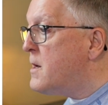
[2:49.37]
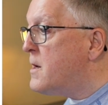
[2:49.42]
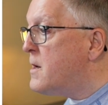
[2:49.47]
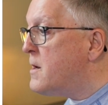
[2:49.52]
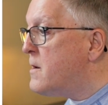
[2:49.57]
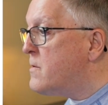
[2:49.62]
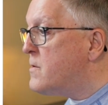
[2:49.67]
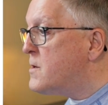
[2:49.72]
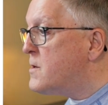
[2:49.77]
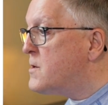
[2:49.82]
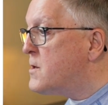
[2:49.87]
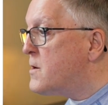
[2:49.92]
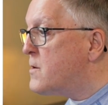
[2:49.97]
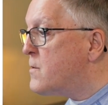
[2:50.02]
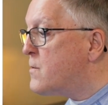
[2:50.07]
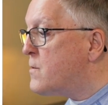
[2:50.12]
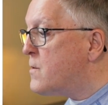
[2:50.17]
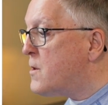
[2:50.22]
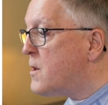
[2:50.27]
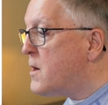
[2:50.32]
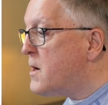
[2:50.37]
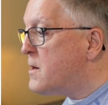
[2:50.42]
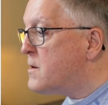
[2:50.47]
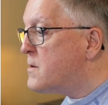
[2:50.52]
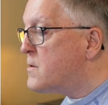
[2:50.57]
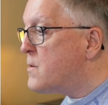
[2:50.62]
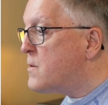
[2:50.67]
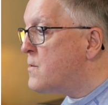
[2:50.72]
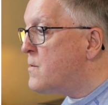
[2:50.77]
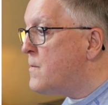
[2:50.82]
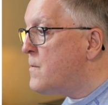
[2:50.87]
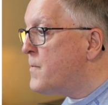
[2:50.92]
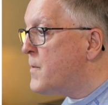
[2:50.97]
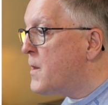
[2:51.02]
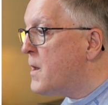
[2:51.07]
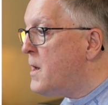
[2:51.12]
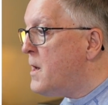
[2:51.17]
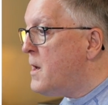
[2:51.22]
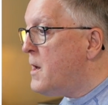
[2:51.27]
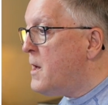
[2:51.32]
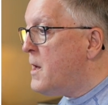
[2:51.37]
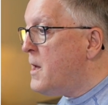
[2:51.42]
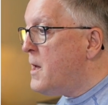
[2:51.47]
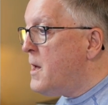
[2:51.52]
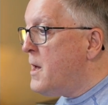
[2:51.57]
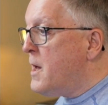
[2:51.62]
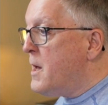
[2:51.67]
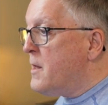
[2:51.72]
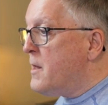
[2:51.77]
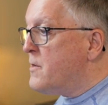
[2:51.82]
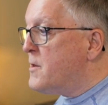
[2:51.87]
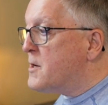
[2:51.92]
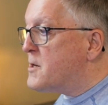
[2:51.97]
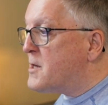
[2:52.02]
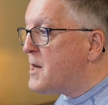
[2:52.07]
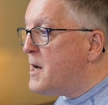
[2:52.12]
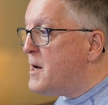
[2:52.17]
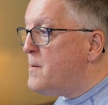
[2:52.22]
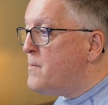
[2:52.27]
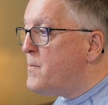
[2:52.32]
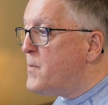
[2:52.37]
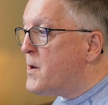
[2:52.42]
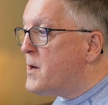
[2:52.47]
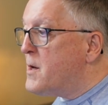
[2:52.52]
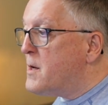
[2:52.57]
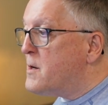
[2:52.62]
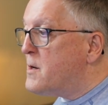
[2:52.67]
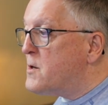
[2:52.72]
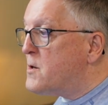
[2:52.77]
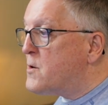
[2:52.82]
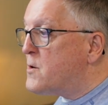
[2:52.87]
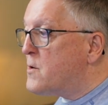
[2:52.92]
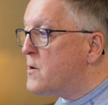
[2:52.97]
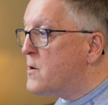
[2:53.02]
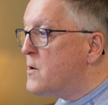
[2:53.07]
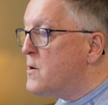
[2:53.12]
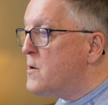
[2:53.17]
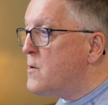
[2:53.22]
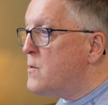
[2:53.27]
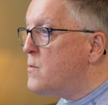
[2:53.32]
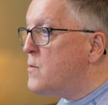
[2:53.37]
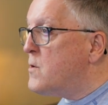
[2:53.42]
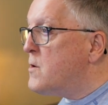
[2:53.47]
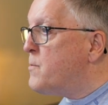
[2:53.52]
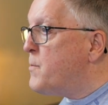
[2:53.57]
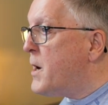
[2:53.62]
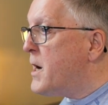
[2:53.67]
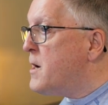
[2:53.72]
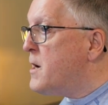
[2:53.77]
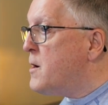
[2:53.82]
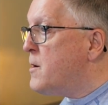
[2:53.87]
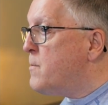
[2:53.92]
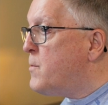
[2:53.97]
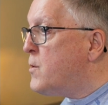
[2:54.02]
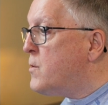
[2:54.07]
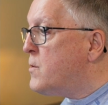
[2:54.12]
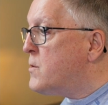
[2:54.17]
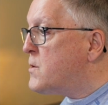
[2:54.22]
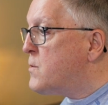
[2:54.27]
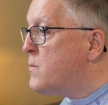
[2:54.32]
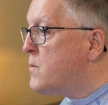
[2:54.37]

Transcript: in the general ledger. The same thing is true with payables.